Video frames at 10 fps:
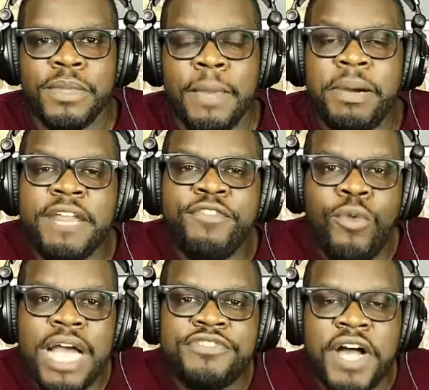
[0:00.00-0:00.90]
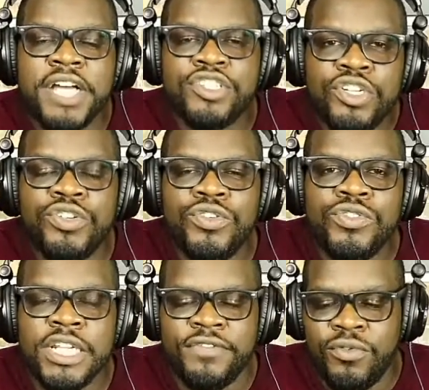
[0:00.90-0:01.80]
But if you watch Fox News
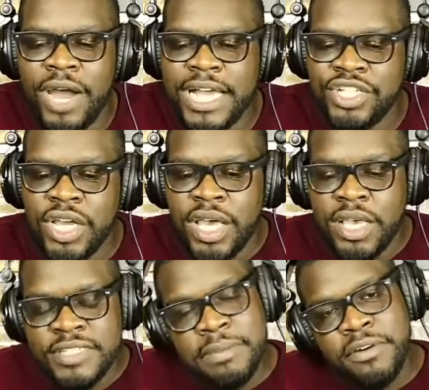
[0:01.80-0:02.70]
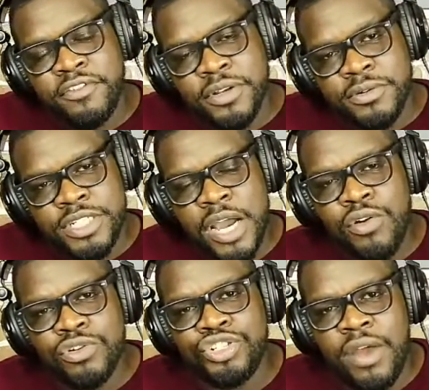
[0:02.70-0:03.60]
and if you watch some of
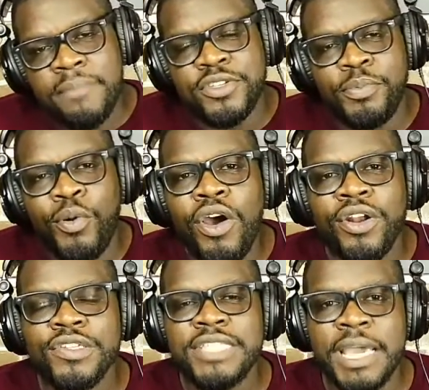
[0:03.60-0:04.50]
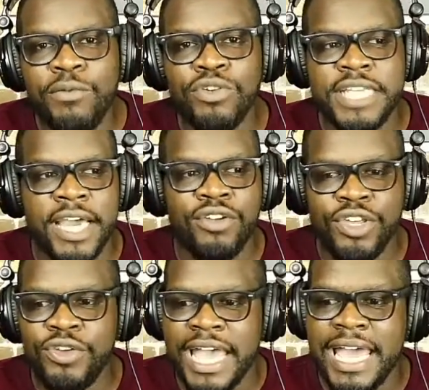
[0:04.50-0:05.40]
Donald Trump's supporters, they will tell
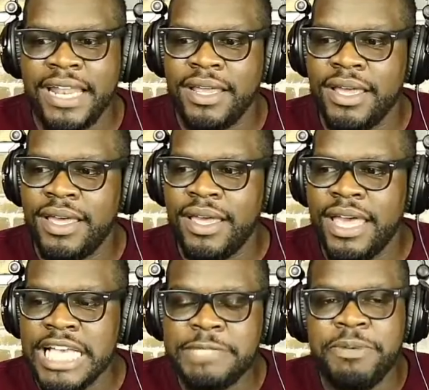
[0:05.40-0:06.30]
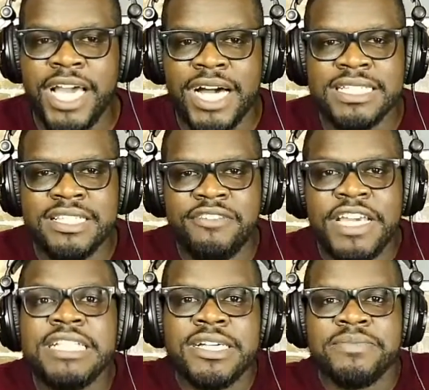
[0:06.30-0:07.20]
you that it's because of the
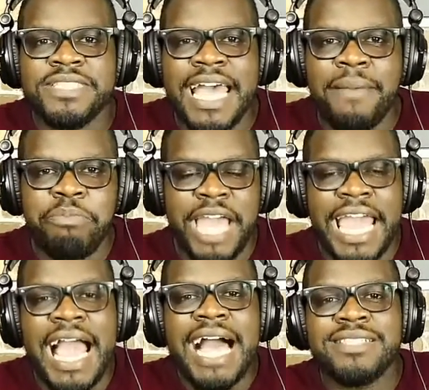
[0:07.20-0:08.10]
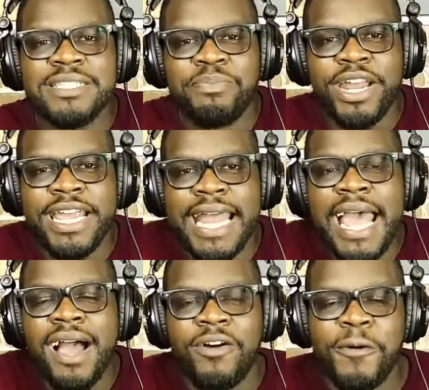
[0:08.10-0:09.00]
victims that chaos is breaking
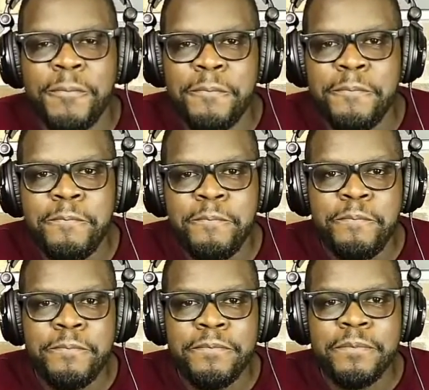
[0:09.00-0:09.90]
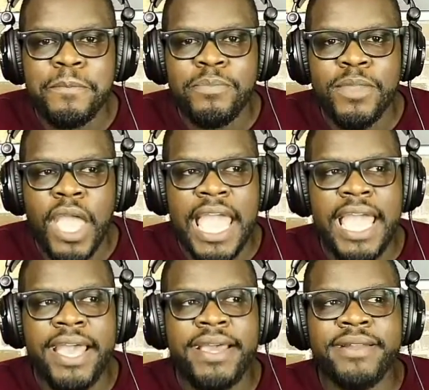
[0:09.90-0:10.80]
out.
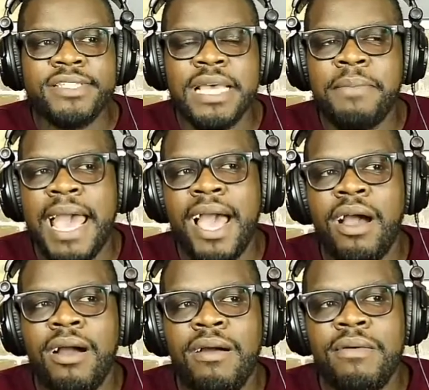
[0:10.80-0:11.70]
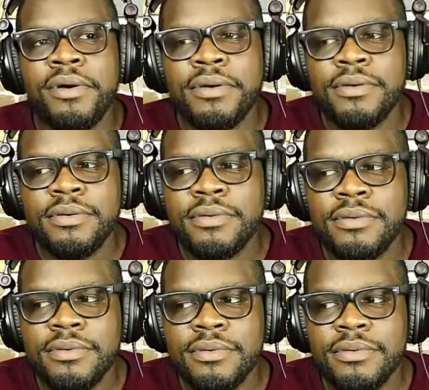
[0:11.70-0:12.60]
And somehow
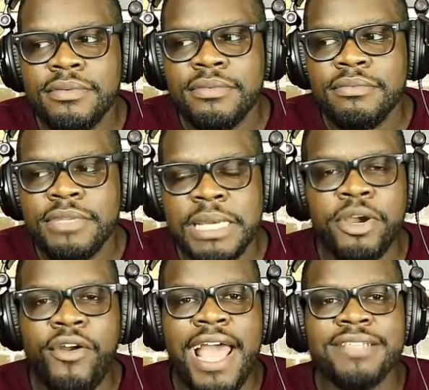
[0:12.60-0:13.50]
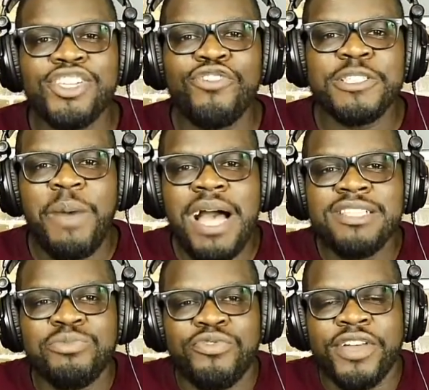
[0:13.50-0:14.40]
Democrats are
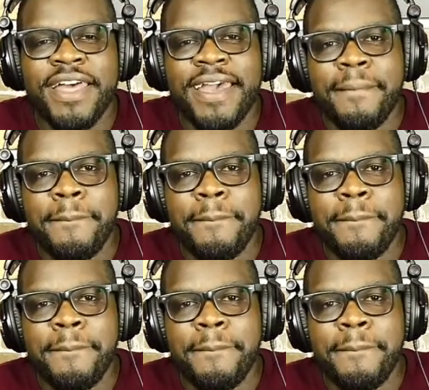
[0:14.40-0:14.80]
responsible for that.